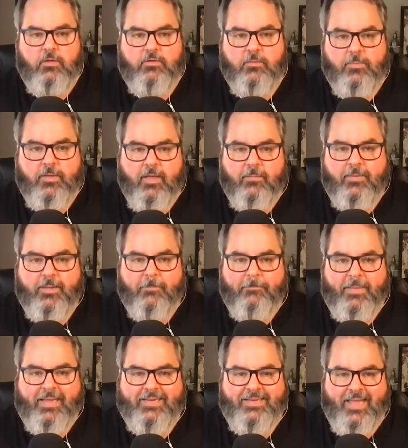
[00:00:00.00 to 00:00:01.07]
to becoming a
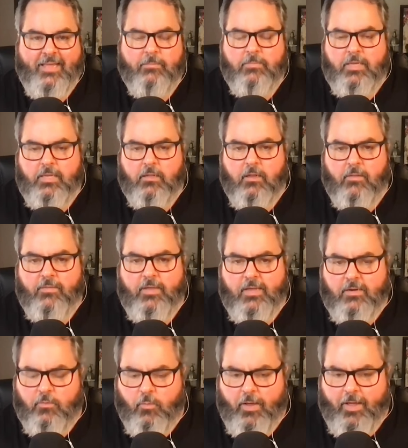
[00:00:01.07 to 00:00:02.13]
big damn deal on the
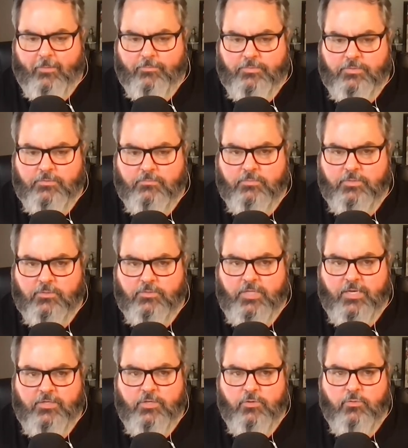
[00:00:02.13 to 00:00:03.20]
interwebs, so
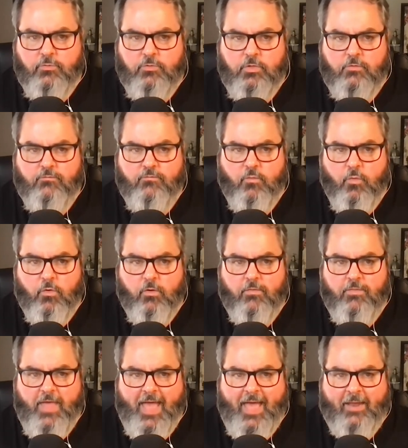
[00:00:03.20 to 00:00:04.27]
stay tuned for
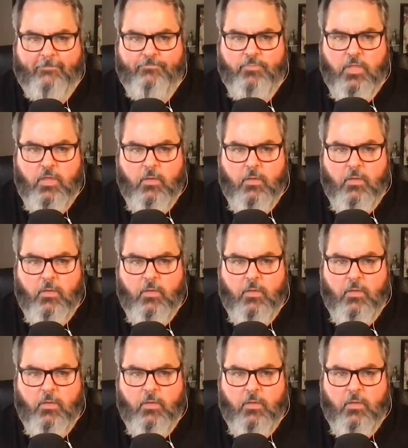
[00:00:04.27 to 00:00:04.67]
that.